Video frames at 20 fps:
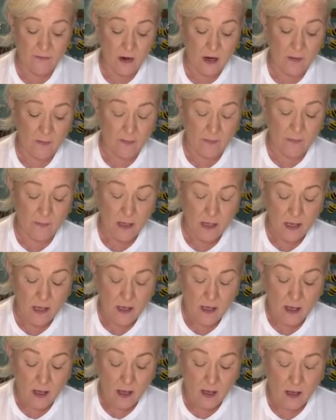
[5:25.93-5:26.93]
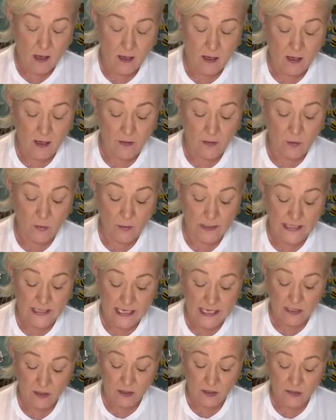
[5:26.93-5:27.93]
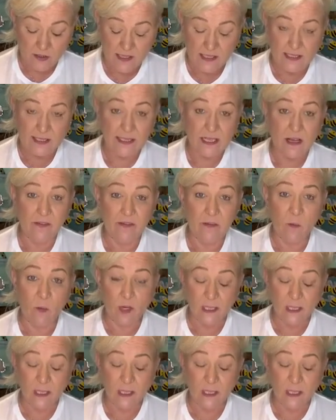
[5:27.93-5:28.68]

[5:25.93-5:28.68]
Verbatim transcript: from uh, other retailers and stuff.